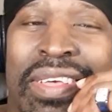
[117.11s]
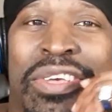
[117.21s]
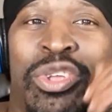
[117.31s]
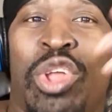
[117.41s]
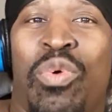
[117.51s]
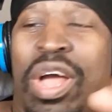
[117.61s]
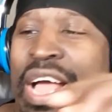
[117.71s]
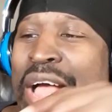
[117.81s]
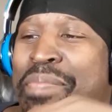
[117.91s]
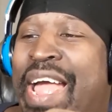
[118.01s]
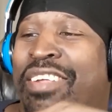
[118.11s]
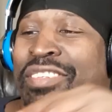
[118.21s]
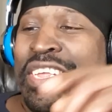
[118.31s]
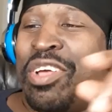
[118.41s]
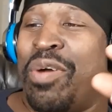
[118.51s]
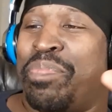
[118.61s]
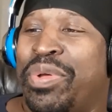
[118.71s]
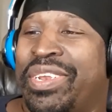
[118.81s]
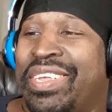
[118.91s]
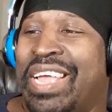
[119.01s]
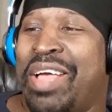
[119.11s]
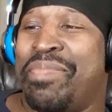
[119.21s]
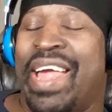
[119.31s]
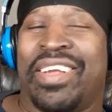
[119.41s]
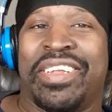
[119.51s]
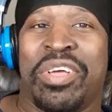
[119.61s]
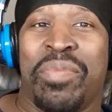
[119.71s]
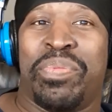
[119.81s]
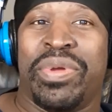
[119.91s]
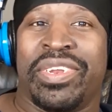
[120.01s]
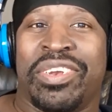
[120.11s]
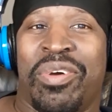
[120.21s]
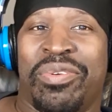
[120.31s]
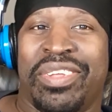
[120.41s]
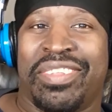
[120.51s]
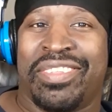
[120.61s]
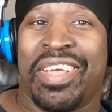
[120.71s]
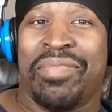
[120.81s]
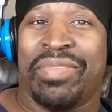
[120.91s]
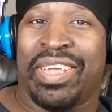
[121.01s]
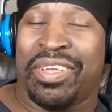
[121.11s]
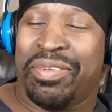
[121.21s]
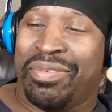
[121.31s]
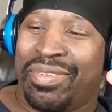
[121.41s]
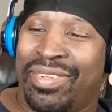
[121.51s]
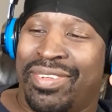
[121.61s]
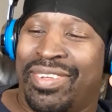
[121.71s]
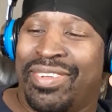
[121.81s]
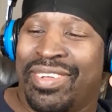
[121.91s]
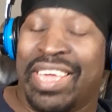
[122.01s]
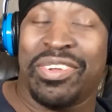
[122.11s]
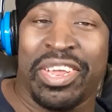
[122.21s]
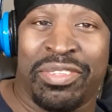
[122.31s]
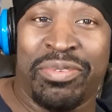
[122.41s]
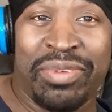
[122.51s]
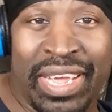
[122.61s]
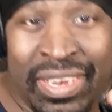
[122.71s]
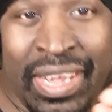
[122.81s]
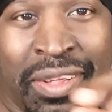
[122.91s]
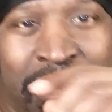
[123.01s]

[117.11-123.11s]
You know what? I'm actually gonna put it. I'm actually gonna put it on the thumbnail. I know how to do that now.